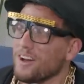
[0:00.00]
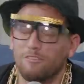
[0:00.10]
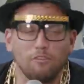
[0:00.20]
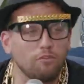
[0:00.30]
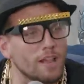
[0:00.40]

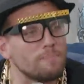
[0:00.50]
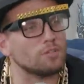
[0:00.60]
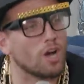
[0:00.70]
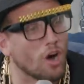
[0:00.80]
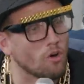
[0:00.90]

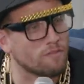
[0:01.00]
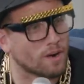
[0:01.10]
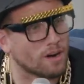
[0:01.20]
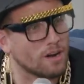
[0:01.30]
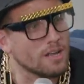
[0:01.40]
Flipped
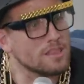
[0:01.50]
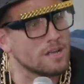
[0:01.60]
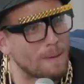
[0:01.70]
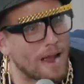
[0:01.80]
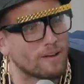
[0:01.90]
over
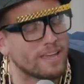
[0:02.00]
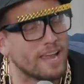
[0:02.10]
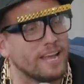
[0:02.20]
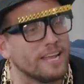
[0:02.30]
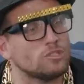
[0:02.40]
the
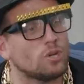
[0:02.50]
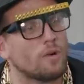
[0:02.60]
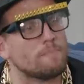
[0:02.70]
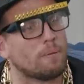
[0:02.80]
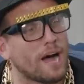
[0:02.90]
barricade into
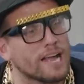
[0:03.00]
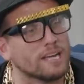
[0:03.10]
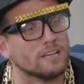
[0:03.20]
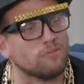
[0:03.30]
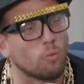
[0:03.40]
a
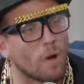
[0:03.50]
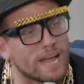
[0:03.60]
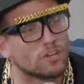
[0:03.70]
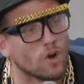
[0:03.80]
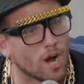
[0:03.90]
pile of
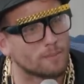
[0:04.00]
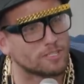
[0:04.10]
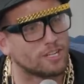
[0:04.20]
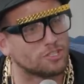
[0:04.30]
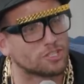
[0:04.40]
wet
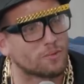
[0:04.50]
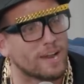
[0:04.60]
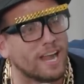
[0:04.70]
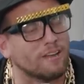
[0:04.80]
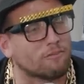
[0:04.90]
garbage that had just
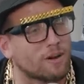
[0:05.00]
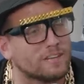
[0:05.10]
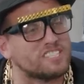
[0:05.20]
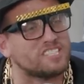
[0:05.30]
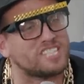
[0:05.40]
rained in front
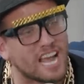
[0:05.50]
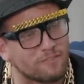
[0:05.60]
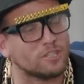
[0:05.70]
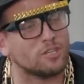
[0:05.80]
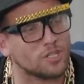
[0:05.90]
of
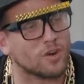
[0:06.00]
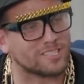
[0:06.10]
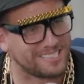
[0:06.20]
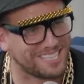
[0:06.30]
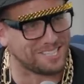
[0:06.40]
seven New
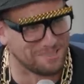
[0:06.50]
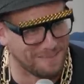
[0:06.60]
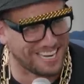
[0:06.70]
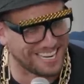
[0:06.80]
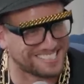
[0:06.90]
York City
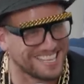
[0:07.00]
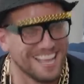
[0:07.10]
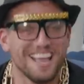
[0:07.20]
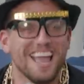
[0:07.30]
comedians. Joe,